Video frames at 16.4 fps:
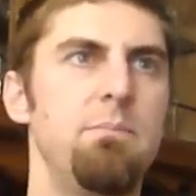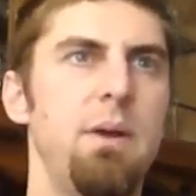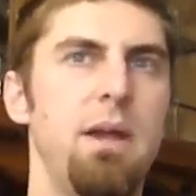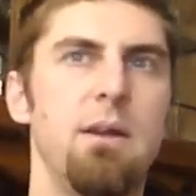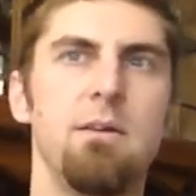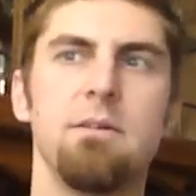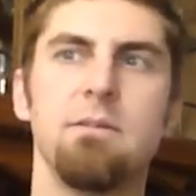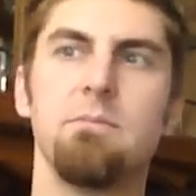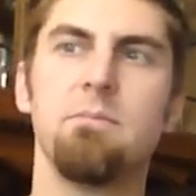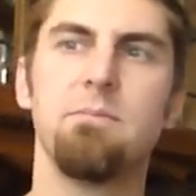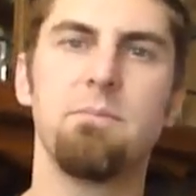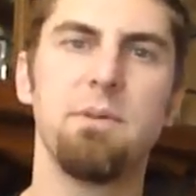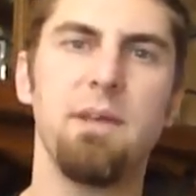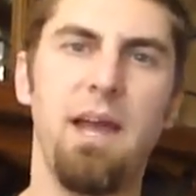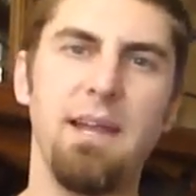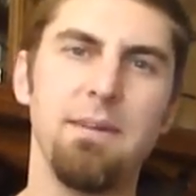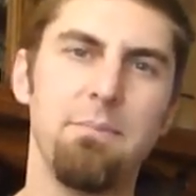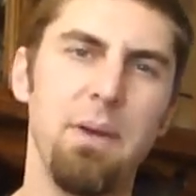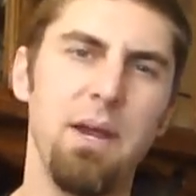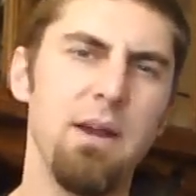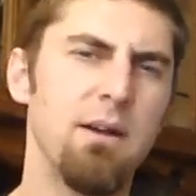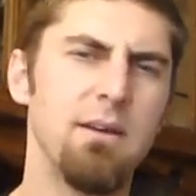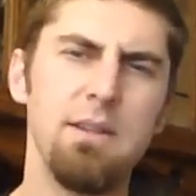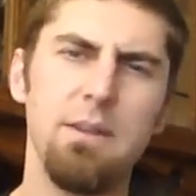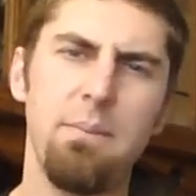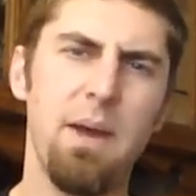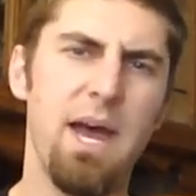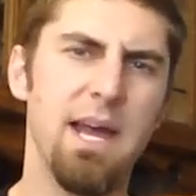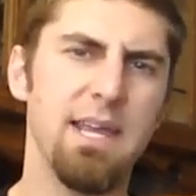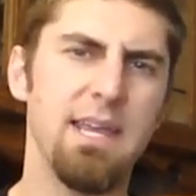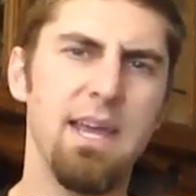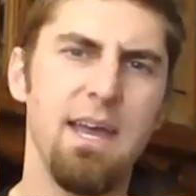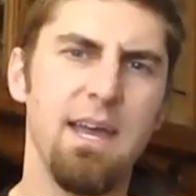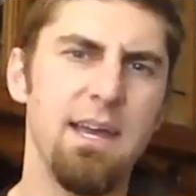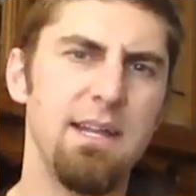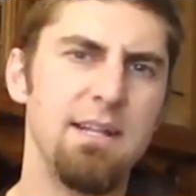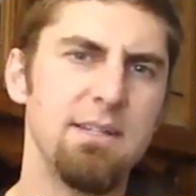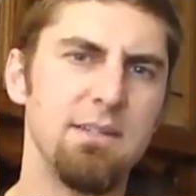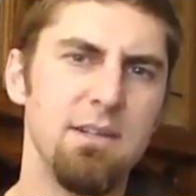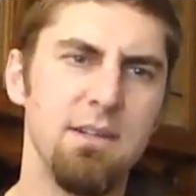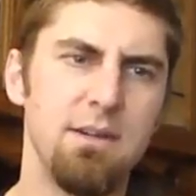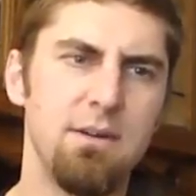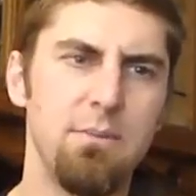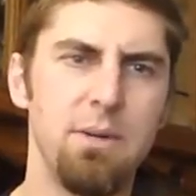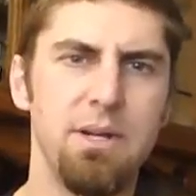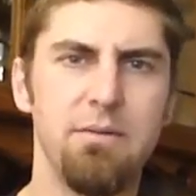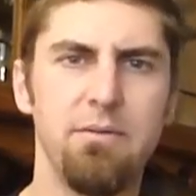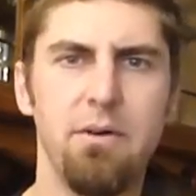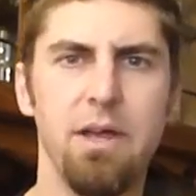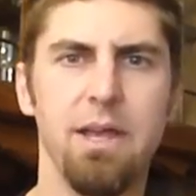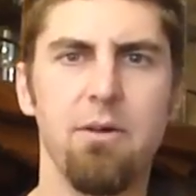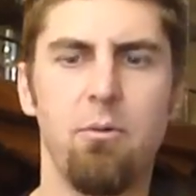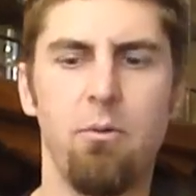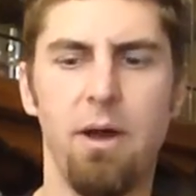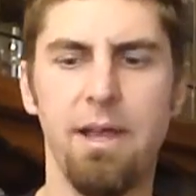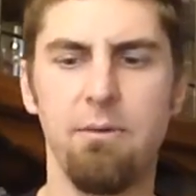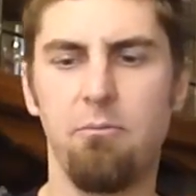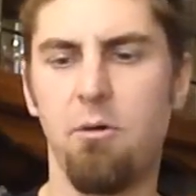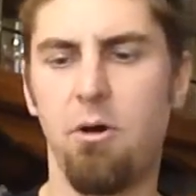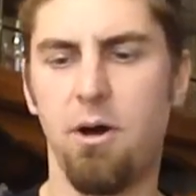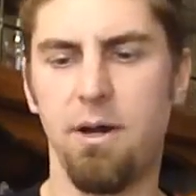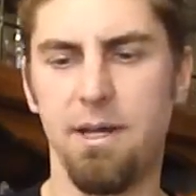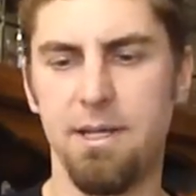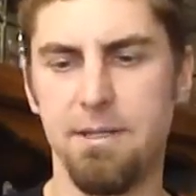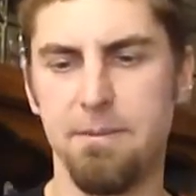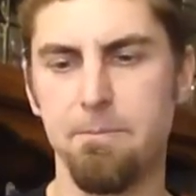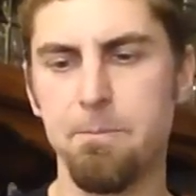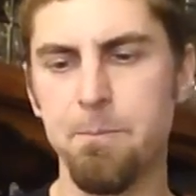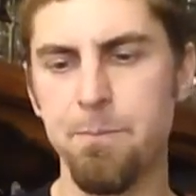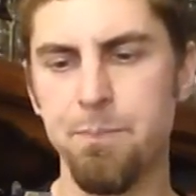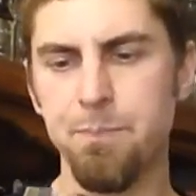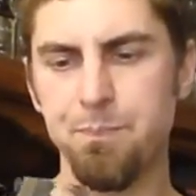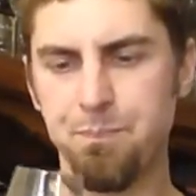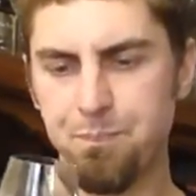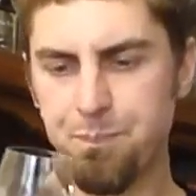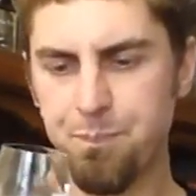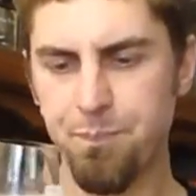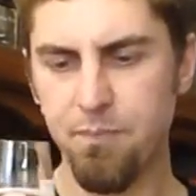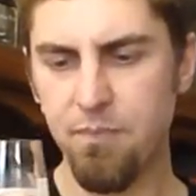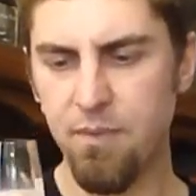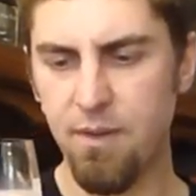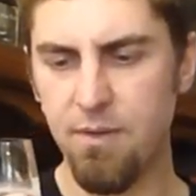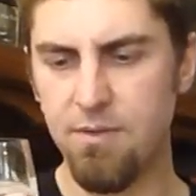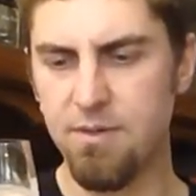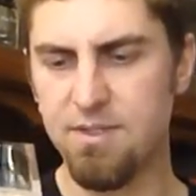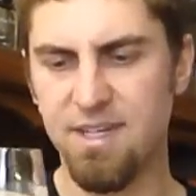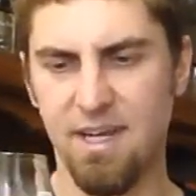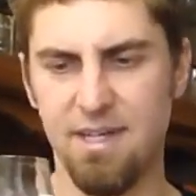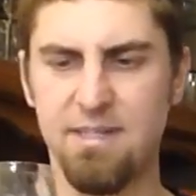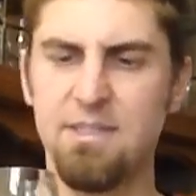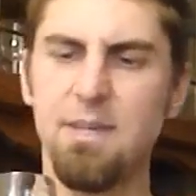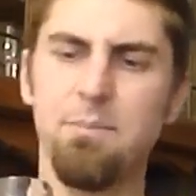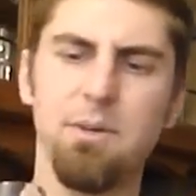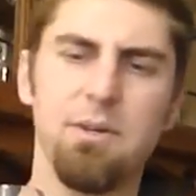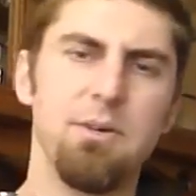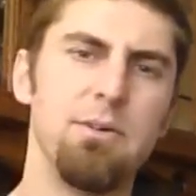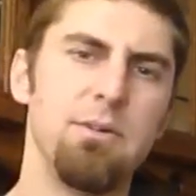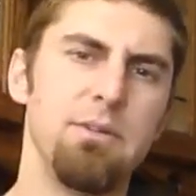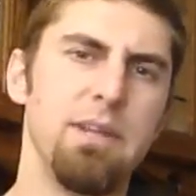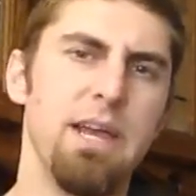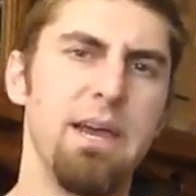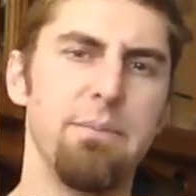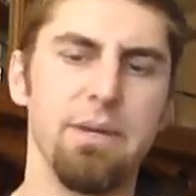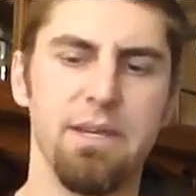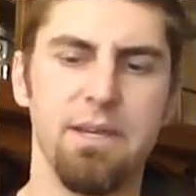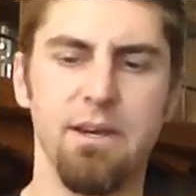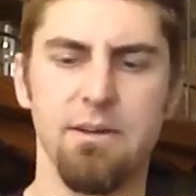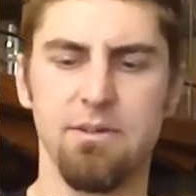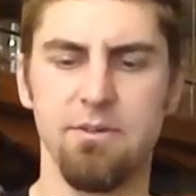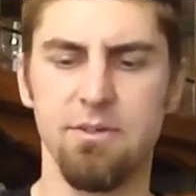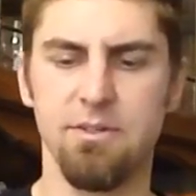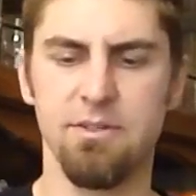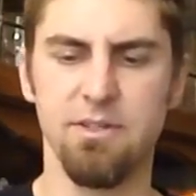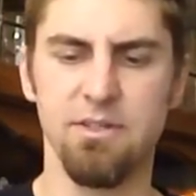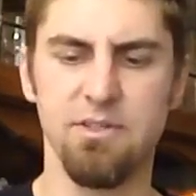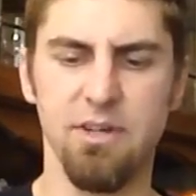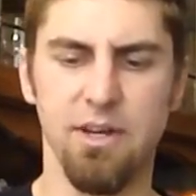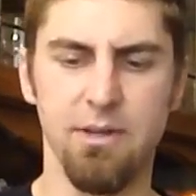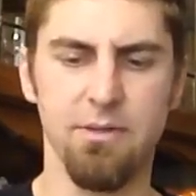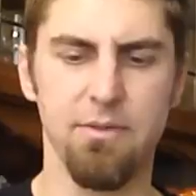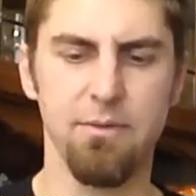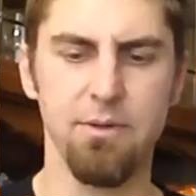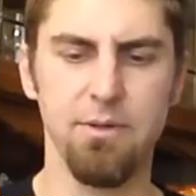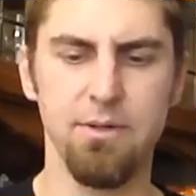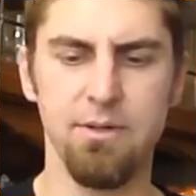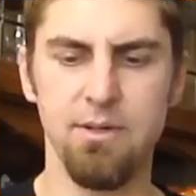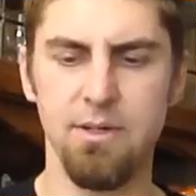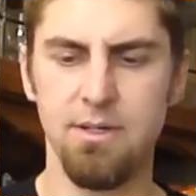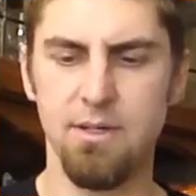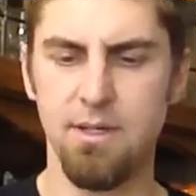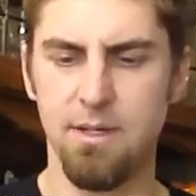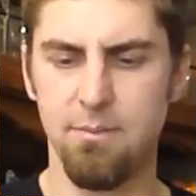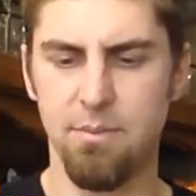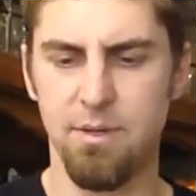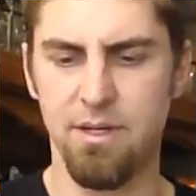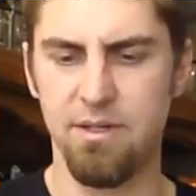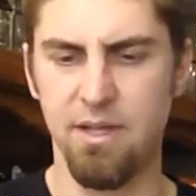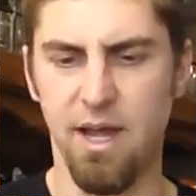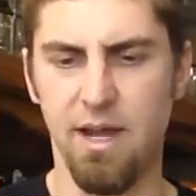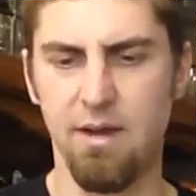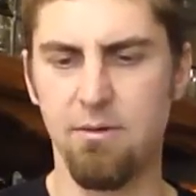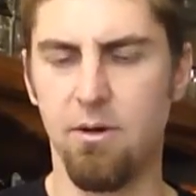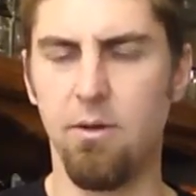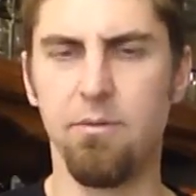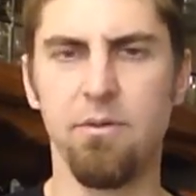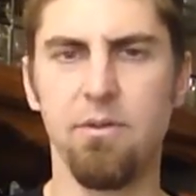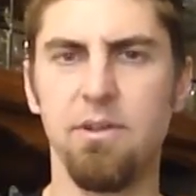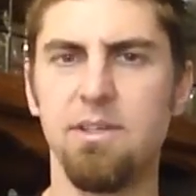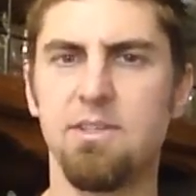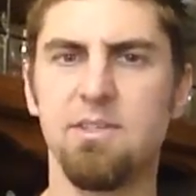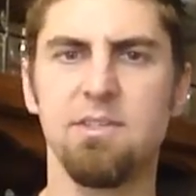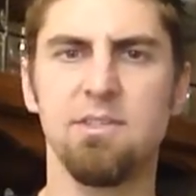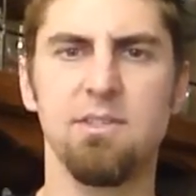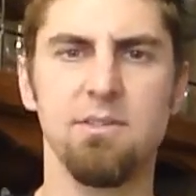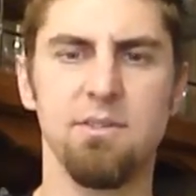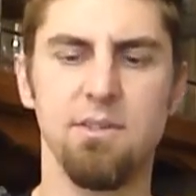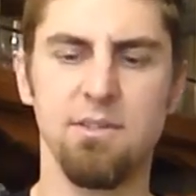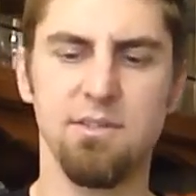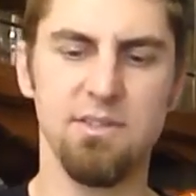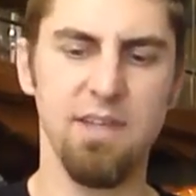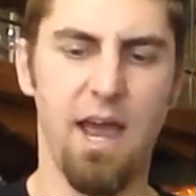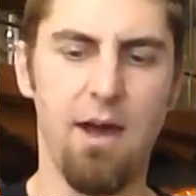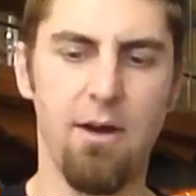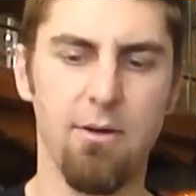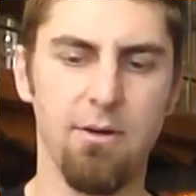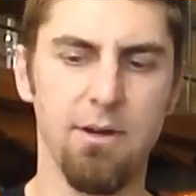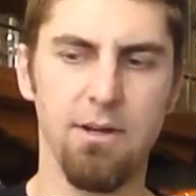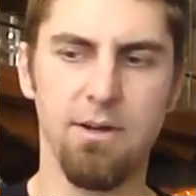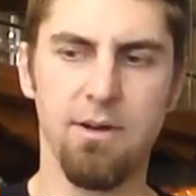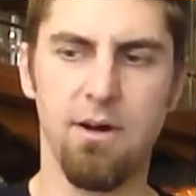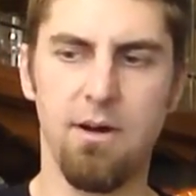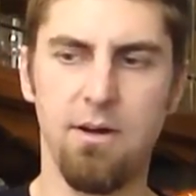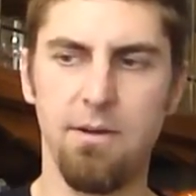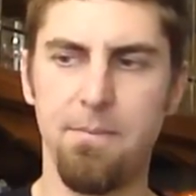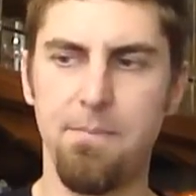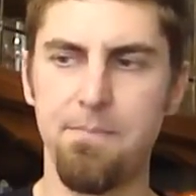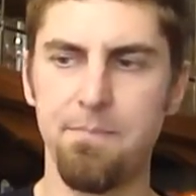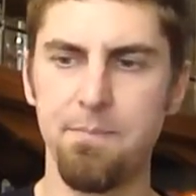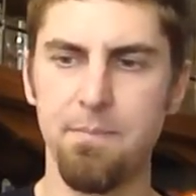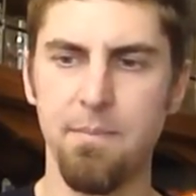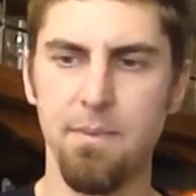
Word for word: pear, kind of pear in the back end, a little bit of like a white wine. Those kind of typical lambic characteristics shine through, but not overly sour at all